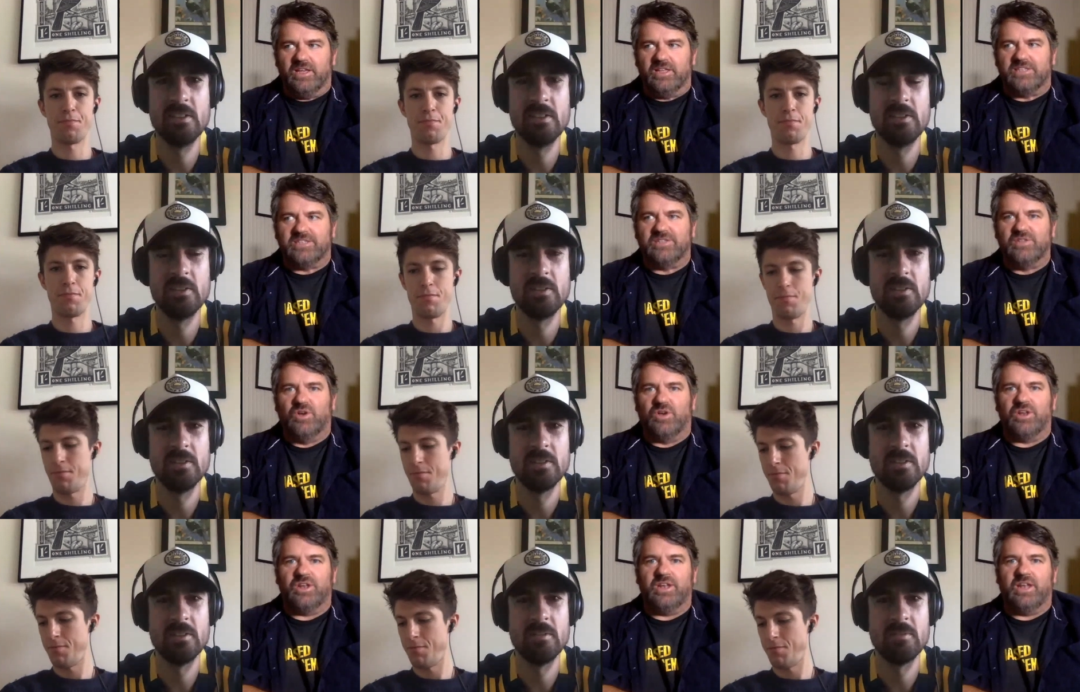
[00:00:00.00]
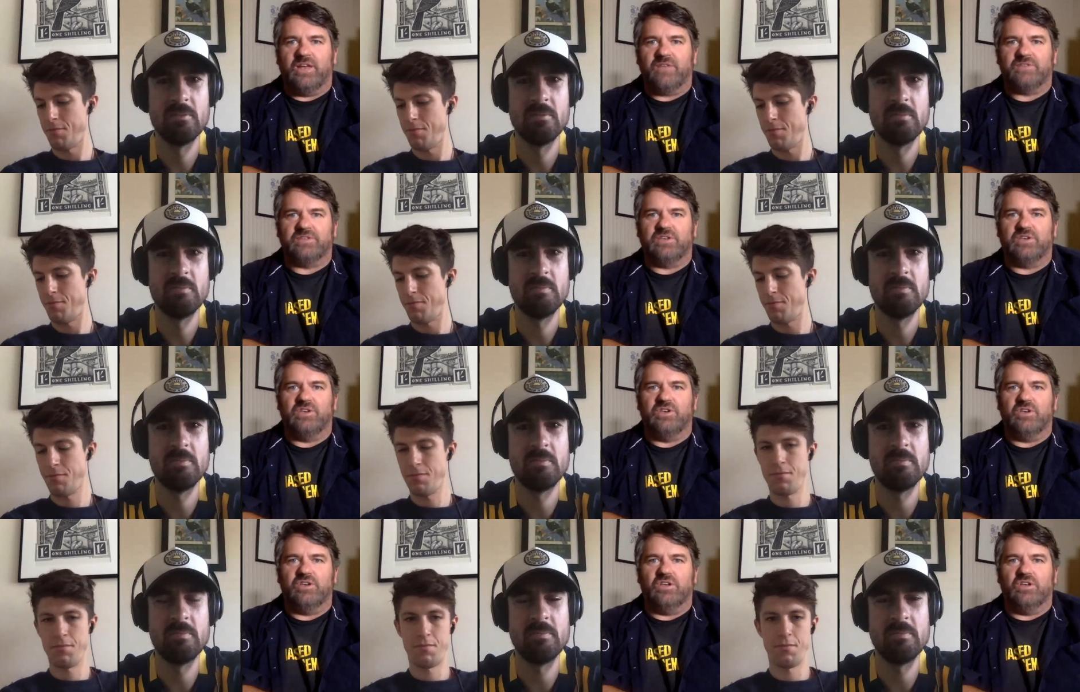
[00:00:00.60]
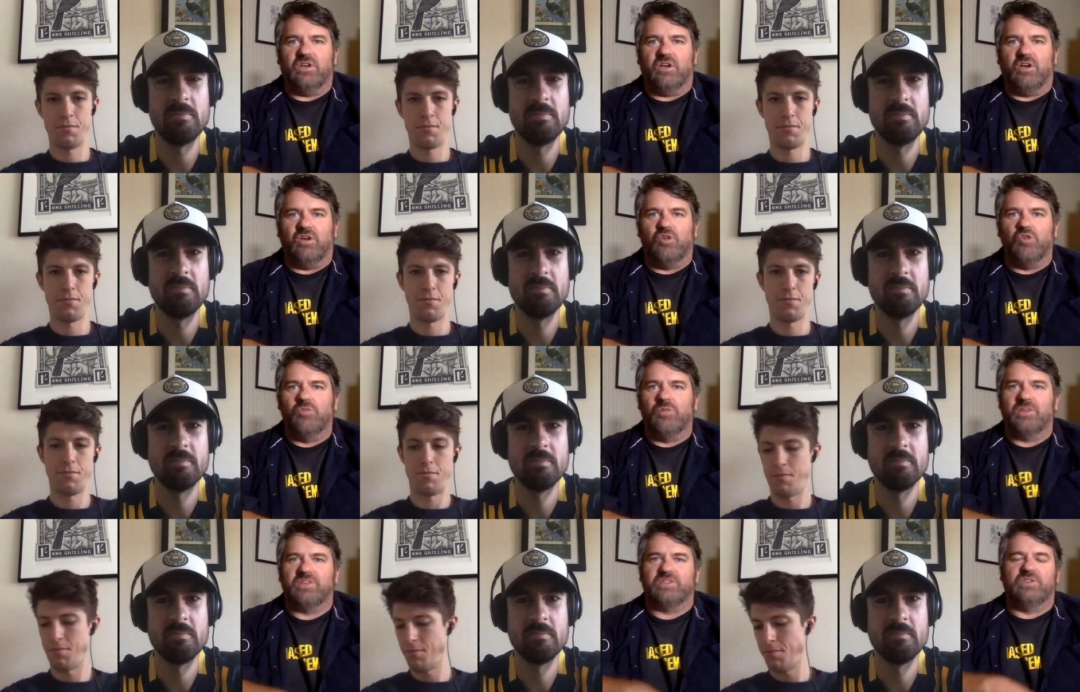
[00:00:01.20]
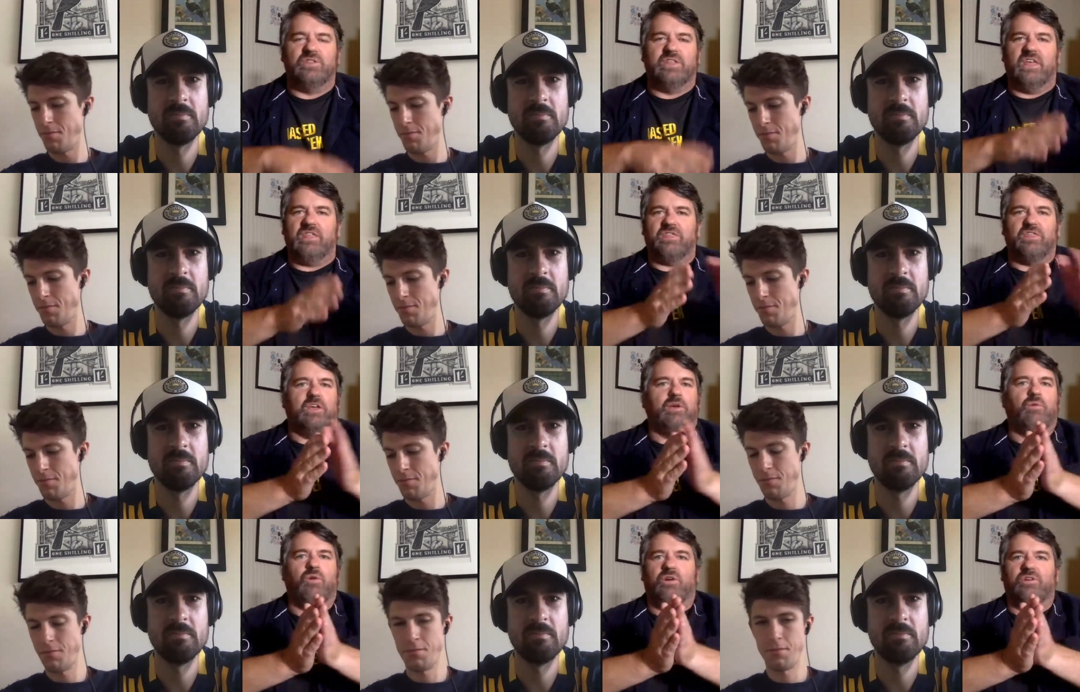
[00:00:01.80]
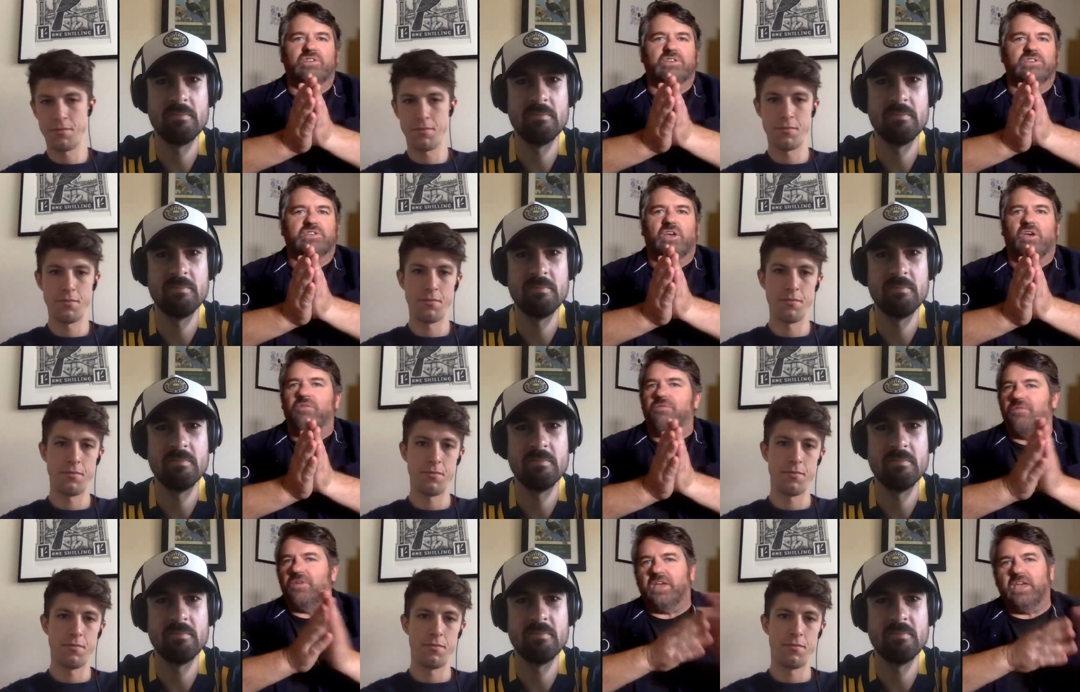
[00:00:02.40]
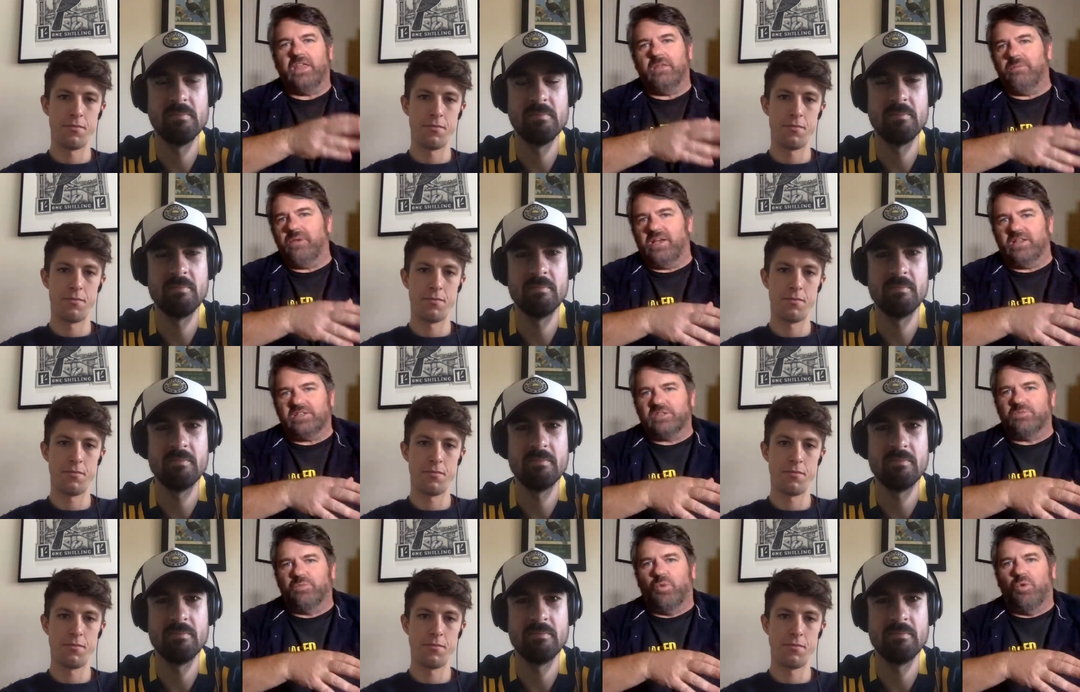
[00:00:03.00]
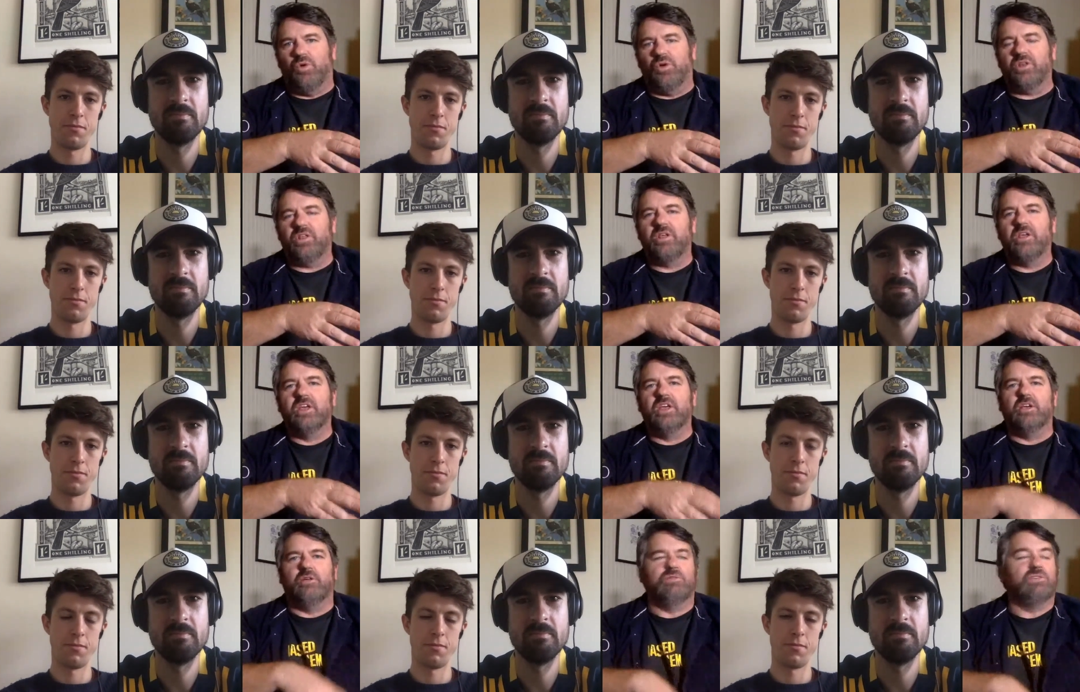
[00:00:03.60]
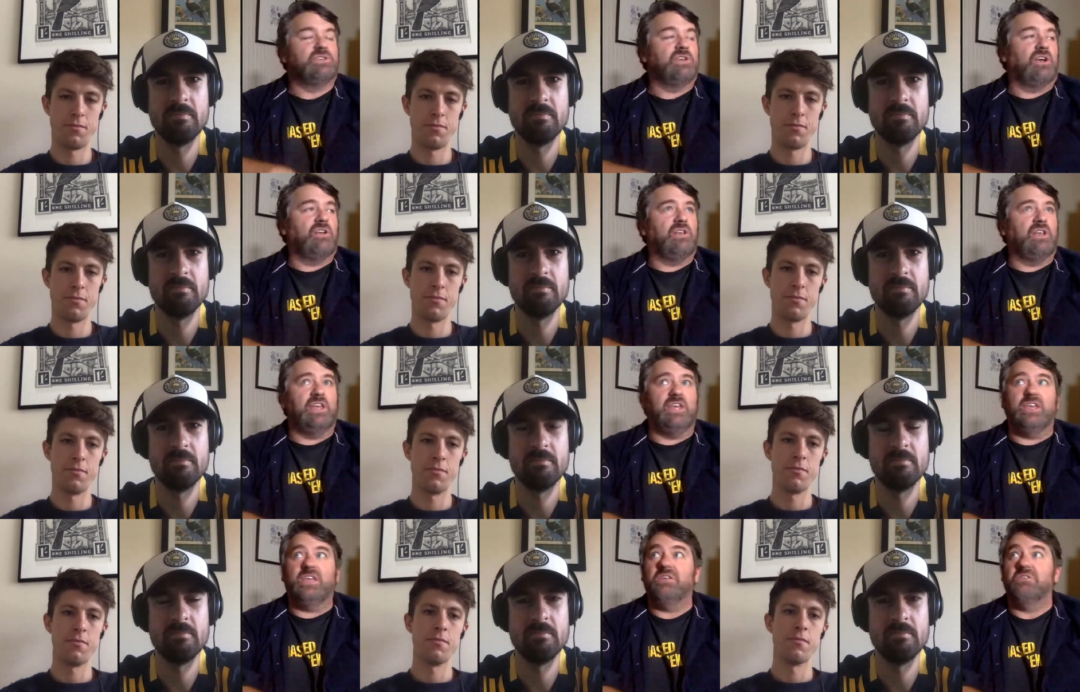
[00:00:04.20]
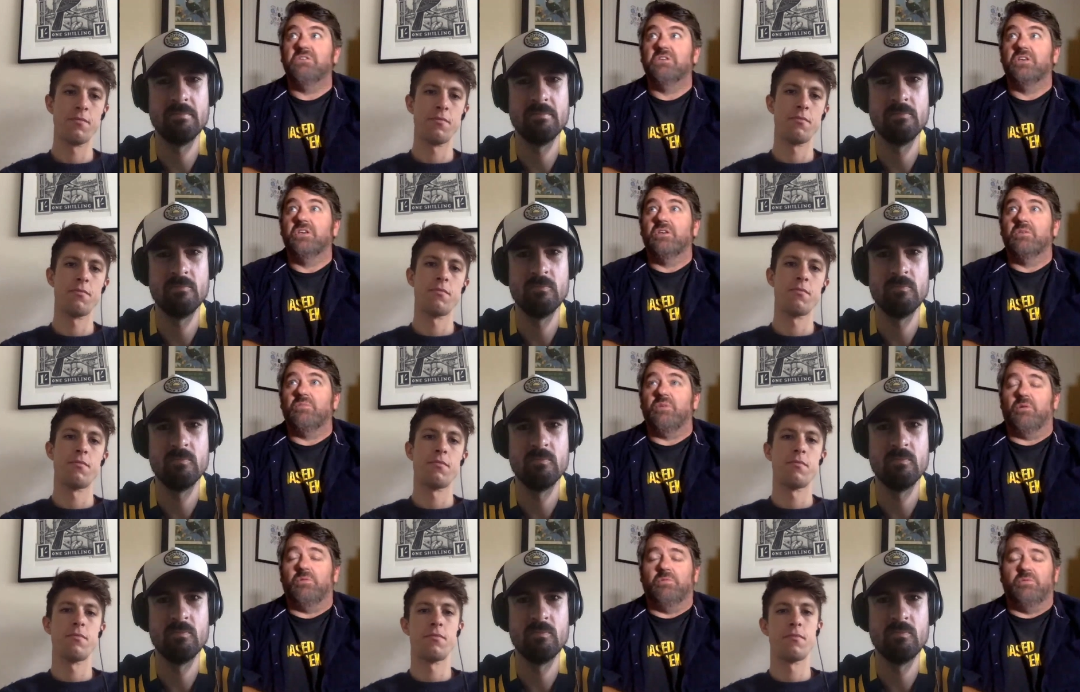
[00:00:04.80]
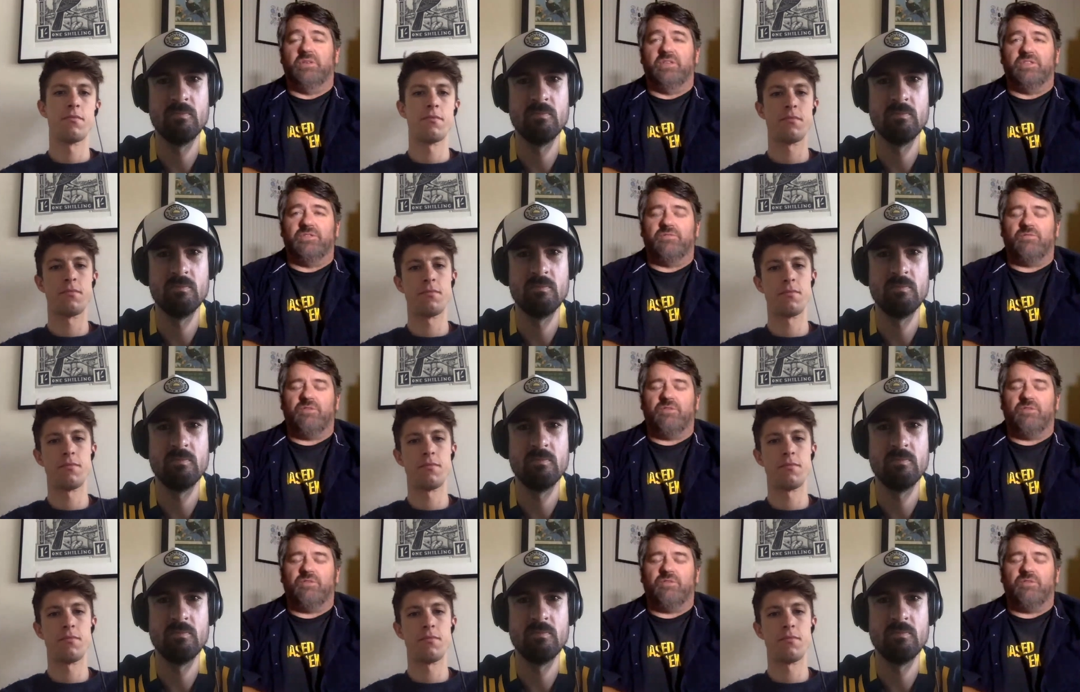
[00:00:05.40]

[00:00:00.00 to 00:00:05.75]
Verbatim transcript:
Speaker 1: it's not enough. So you, I almost do that thing where I just go, forget about sport. It was only probably